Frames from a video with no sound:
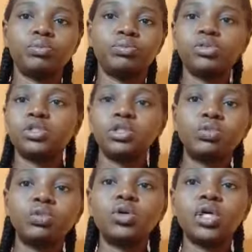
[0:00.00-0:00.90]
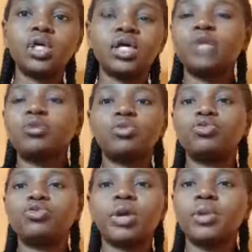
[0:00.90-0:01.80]
Put the book link, let people
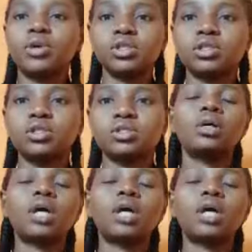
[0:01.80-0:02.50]
know about it.